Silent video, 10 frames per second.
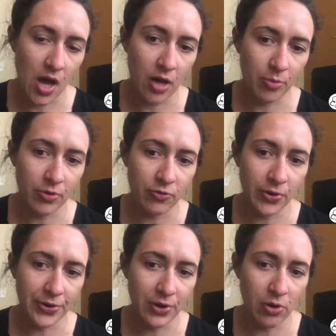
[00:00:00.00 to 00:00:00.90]
before
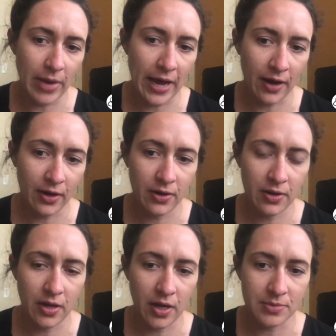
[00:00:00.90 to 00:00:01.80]
you go back
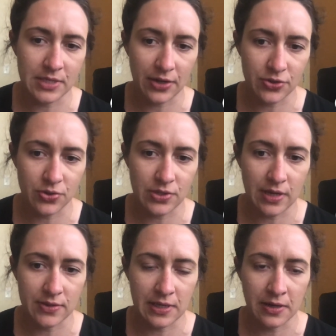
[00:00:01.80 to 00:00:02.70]
to
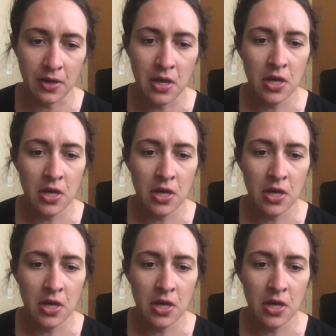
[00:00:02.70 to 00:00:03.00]
exercising.